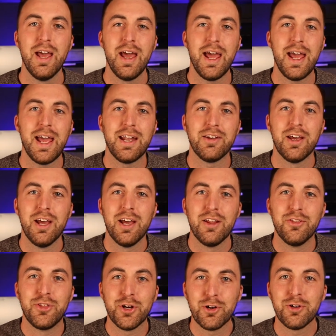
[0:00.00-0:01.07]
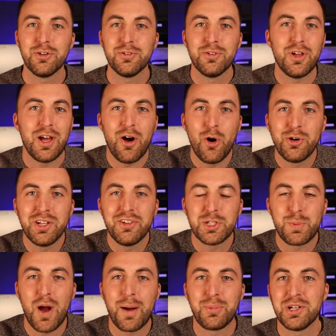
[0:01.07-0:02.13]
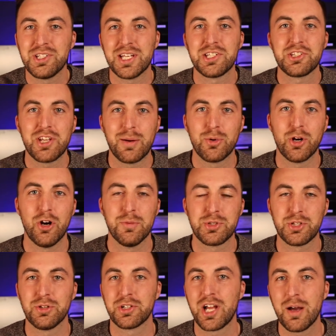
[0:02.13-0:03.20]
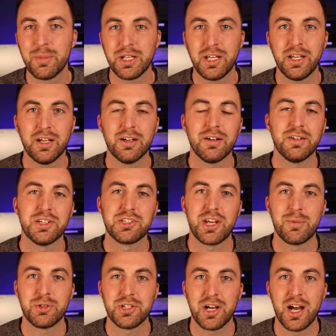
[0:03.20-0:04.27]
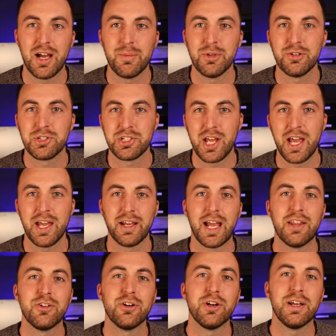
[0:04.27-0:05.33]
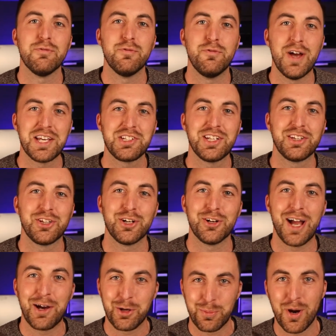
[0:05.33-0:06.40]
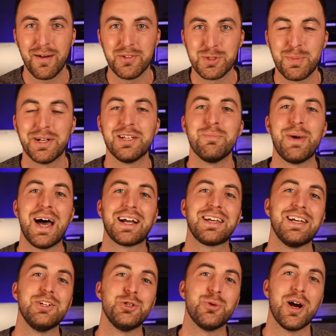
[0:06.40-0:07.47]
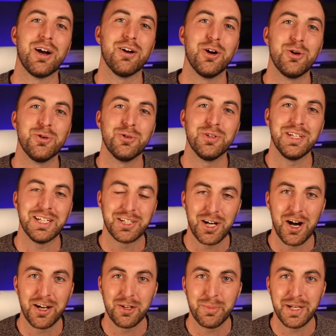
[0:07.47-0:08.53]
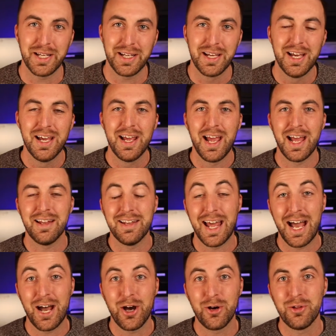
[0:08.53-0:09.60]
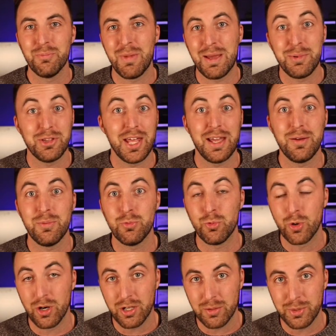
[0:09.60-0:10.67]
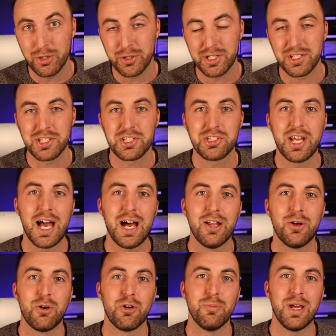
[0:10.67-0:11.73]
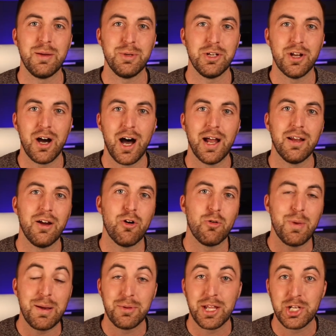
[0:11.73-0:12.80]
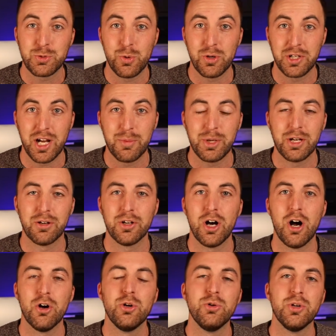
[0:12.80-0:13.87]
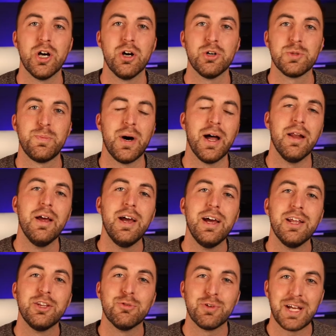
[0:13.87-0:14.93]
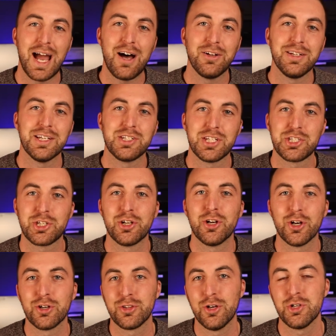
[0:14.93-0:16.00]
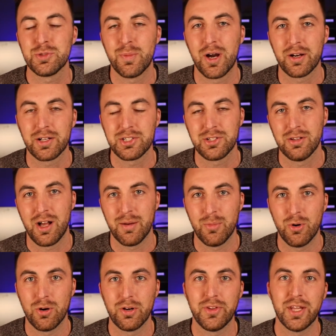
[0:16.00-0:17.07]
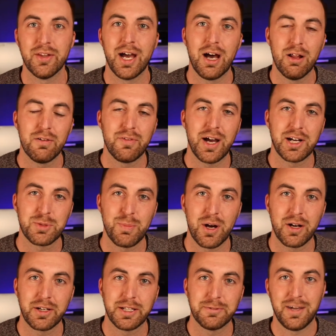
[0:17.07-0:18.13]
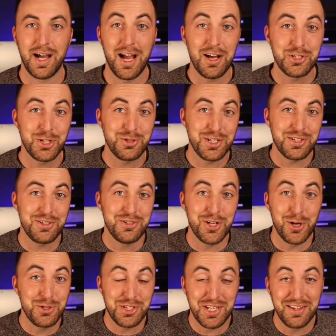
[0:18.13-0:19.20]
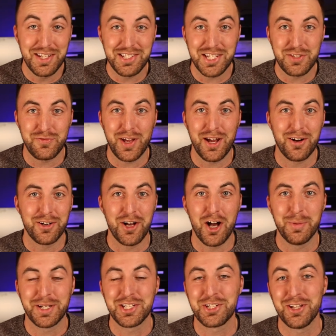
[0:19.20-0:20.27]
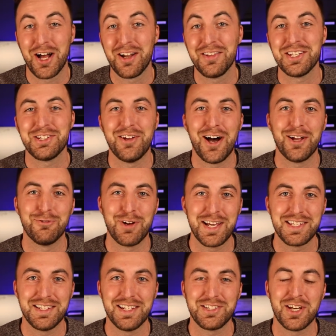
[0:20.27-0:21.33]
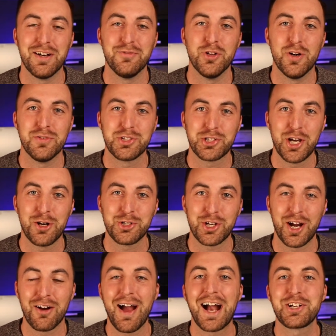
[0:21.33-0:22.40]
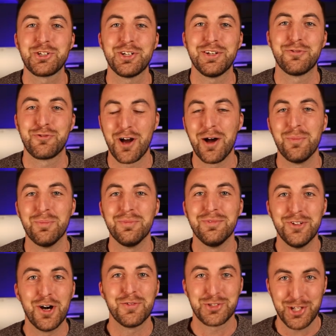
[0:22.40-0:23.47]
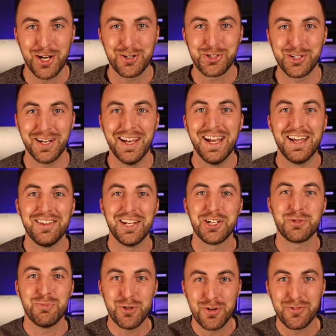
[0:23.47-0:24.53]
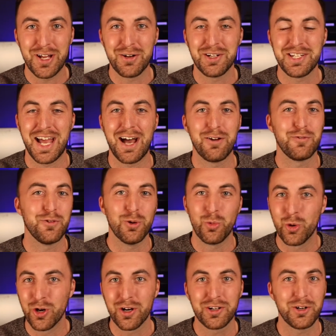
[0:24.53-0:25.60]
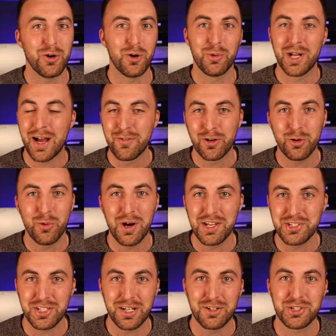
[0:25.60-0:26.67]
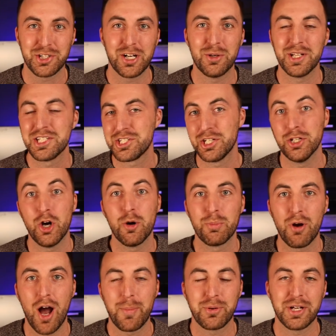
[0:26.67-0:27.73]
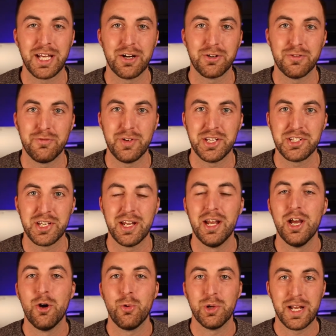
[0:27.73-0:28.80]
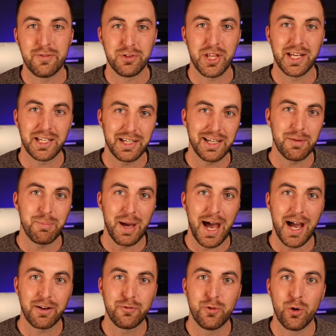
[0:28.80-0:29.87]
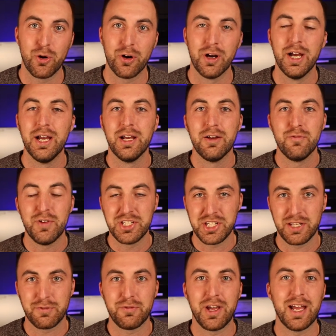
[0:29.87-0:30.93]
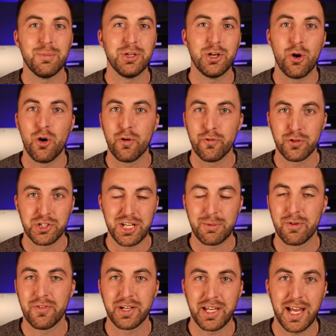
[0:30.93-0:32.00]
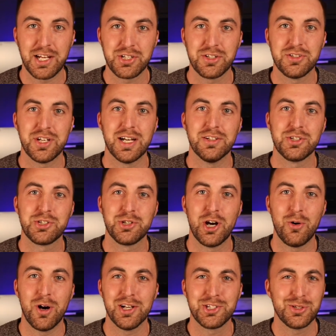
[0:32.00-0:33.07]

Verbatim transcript: And they're owning these properties as summer homes. So they're coming here in the summertime and they're staying, and they're investing their out-of-province money back into our own economy. And now maybe they are gonna be looking to sell, or maybe not, or maybe they just won't come here at all, who knows. But the reality is this is gonna hurt those markets a lot more than the Halifax market. I also just don't see this as fair at all, because a lot of these non-residents of Nova Scotia are actually from Nova Scotia. They just moved out of town for work or whatever it was years ago, and they still own property here to visit whenever they can get back for visiting family or for summer vacations and so on.